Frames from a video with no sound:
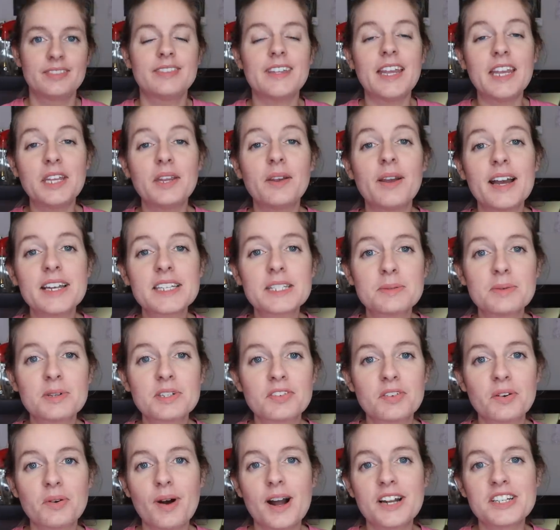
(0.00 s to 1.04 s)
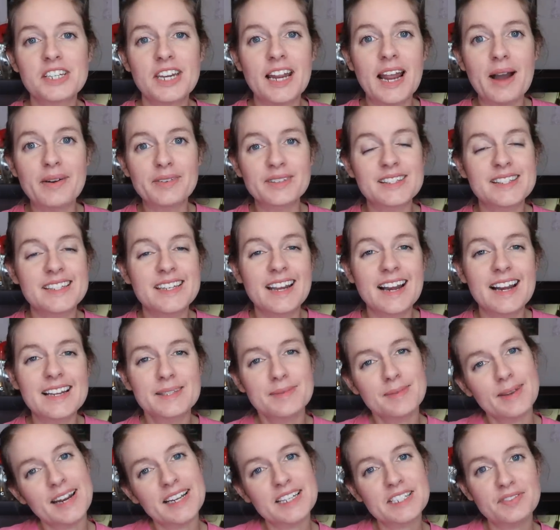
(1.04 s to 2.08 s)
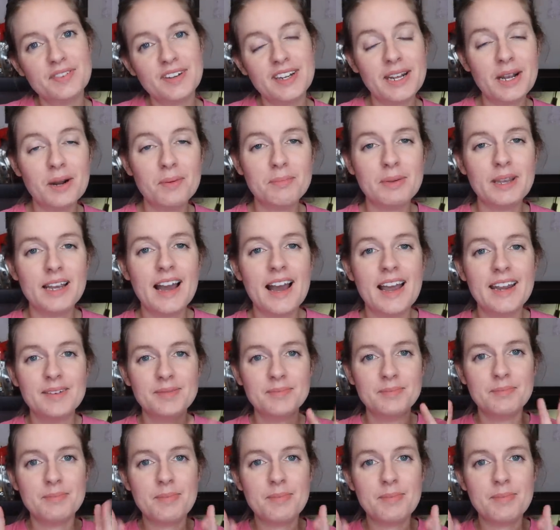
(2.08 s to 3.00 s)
Thank you guys so much for watching. I will see you guys in my next video. Be kind.